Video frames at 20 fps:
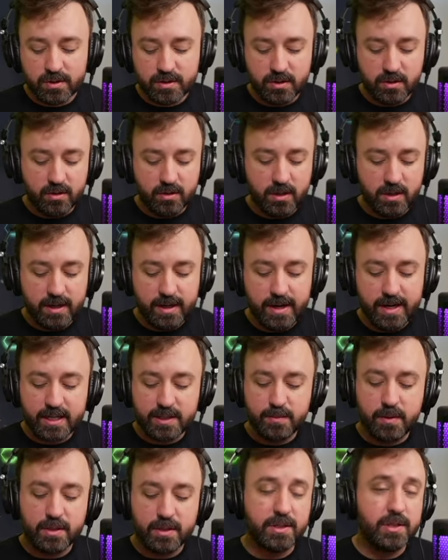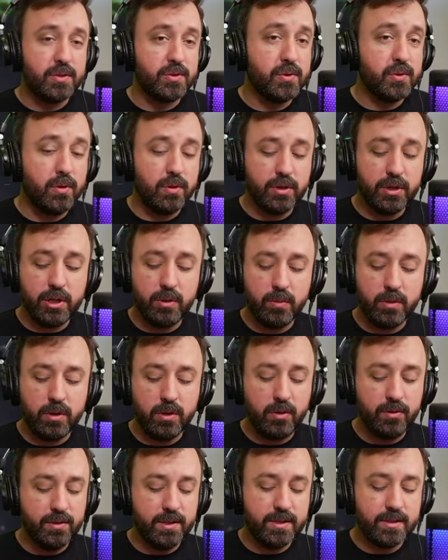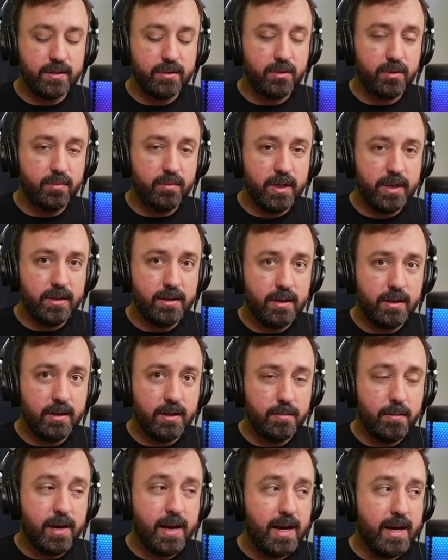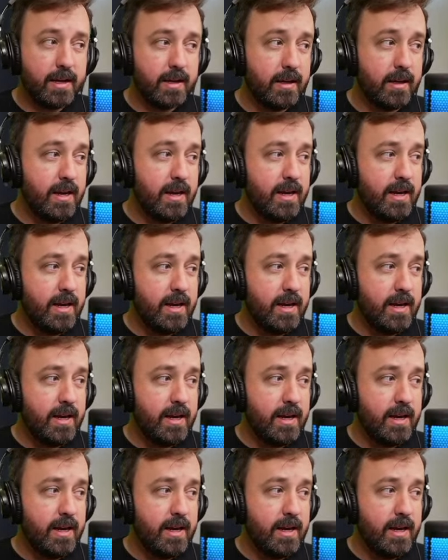So on an Xbox controller, you would hold this little button in the back